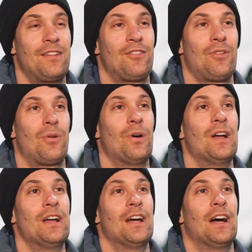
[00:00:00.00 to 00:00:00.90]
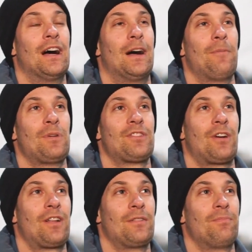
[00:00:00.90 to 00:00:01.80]
And so we
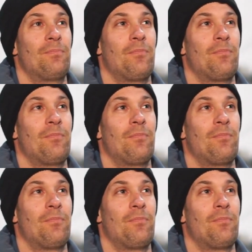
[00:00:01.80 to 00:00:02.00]
started